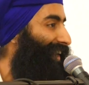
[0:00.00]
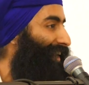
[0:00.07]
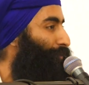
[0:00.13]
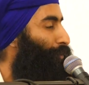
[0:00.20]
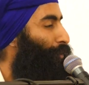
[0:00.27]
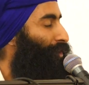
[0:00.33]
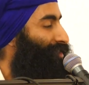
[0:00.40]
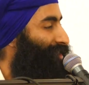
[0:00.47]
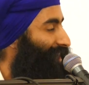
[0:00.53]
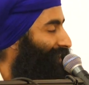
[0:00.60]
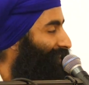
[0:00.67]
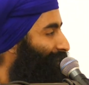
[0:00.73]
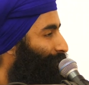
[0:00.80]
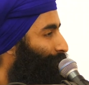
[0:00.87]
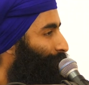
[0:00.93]
He walks
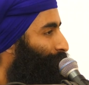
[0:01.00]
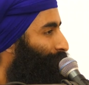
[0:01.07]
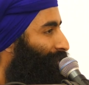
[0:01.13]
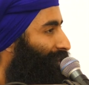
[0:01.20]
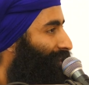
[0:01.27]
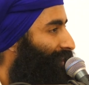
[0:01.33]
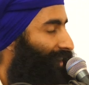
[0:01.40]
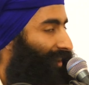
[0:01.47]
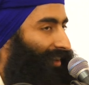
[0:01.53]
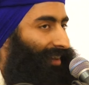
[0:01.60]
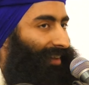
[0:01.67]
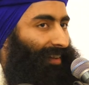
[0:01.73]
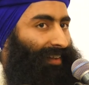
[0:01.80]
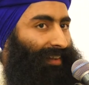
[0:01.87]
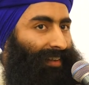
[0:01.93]
in.
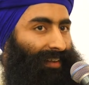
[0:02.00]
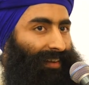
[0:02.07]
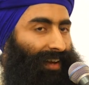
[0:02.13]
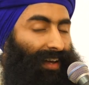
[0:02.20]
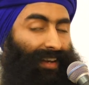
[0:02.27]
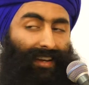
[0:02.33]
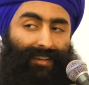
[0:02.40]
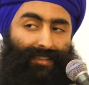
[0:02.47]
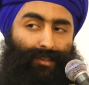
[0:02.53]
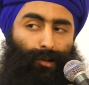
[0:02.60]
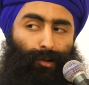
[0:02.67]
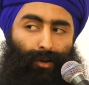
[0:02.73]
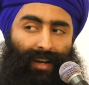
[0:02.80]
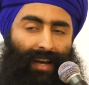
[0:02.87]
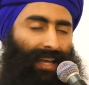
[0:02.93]
And he doesn't
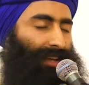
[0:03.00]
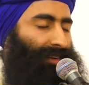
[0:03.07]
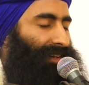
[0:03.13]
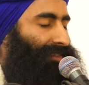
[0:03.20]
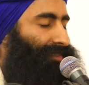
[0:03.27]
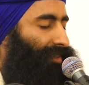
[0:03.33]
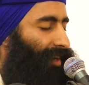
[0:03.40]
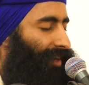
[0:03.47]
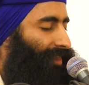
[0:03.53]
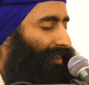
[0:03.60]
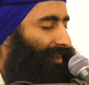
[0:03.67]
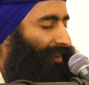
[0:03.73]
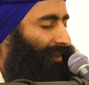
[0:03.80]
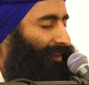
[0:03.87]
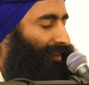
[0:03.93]
look at anyone.
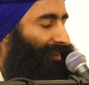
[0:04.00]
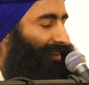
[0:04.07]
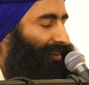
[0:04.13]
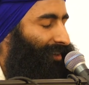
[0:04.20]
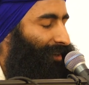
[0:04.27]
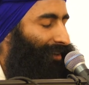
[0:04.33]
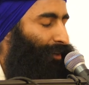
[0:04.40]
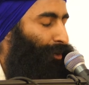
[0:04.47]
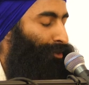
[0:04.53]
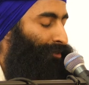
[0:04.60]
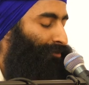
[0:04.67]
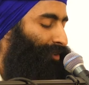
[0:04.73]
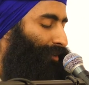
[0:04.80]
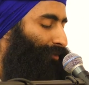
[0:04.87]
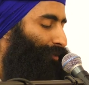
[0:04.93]
Satnam. He goes in
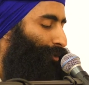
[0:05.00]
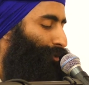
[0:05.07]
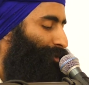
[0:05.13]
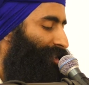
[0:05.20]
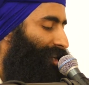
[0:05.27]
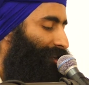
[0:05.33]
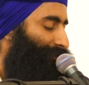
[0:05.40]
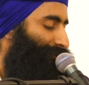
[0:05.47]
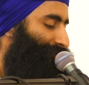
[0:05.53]
front of Guru Sahib.